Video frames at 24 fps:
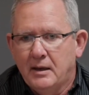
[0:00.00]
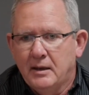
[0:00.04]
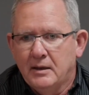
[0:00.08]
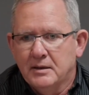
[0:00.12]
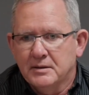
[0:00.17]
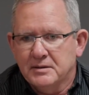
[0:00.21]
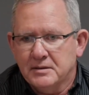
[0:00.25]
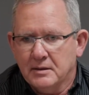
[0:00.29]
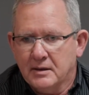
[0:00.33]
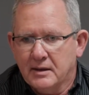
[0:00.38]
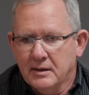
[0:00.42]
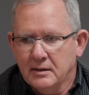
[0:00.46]

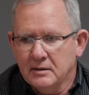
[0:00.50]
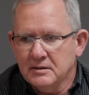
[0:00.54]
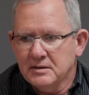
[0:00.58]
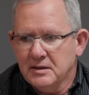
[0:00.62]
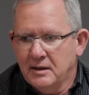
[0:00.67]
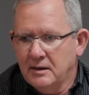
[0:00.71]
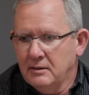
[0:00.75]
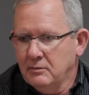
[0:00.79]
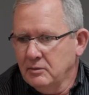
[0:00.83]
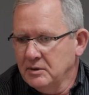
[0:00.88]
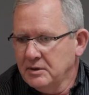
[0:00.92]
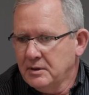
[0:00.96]
So
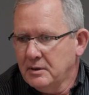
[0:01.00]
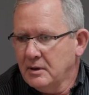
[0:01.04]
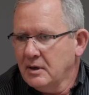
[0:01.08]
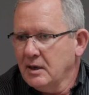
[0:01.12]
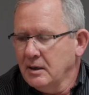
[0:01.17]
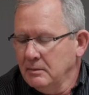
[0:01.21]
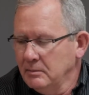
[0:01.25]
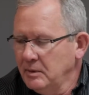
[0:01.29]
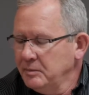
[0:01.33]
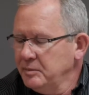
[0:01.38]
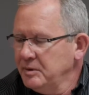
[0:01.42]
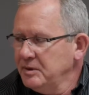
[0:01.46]
Caltire wanted to
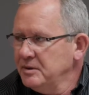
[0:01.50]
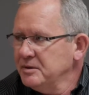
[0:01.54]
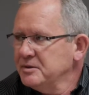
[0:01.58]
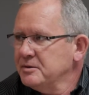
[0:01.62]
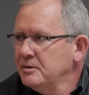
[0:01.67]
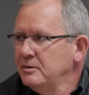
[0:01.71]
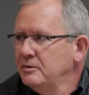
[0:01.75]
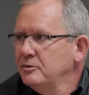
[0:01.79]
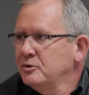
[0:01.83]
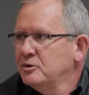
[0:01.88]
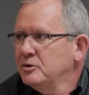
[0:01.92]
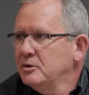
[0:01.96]
come up with a
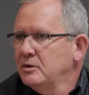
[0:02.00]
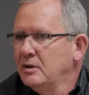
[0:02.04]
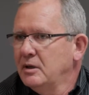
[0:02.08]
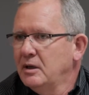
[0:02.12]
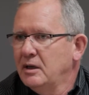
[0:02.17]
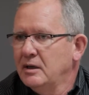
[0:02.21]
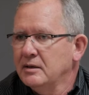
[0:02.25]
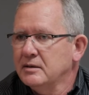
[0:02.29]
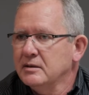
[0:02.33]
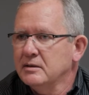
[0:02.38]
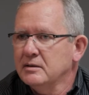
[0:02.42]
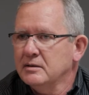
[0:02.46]
solution
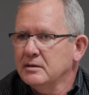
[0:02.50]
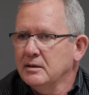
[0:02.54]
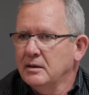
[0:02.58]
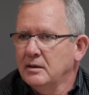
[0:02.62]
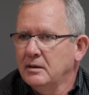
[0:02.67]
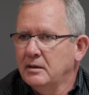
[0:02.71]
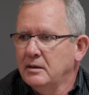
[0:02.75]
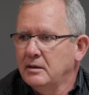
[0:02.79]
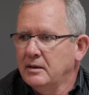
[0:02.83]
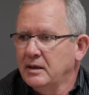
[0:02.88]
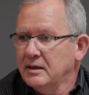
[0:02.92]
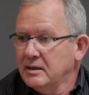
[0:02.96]

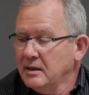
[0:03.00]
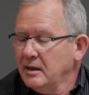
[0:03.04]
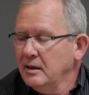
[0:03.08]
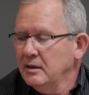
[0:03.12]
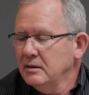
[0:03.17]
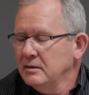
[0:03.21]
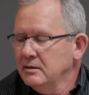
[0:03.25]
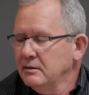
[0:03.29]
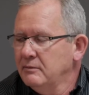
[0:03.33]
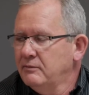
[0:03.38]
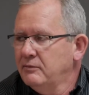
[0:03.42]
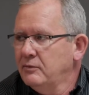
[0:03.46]
that
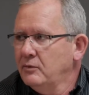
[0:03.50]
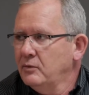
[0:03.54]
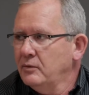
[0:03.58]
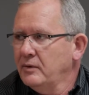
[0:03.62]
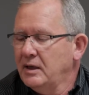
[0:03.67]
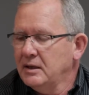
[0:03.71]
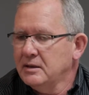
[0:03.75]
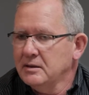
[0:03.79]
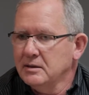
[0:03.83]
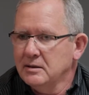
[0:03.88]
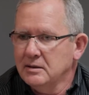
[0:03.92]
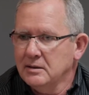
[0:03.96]
catered for
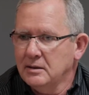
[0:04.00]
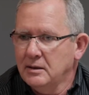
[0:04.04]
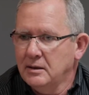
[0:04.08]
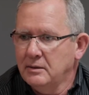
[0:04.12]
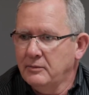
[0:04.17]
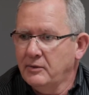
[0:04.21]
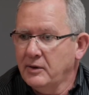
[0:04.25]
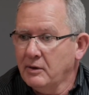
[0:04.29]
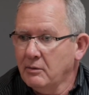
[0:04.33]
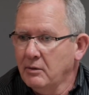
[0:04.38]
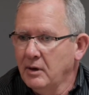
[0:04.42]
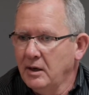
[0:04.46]
that
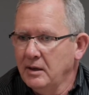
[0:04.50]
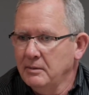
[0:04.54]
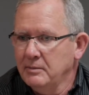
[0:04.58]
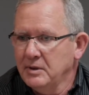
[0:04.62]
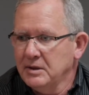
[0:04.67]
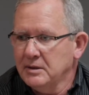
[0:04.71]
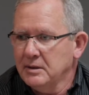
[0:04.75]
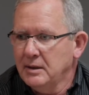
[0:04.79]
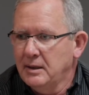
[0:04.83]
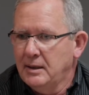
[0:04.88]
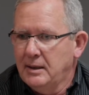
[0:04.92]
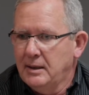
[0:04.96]
requirement,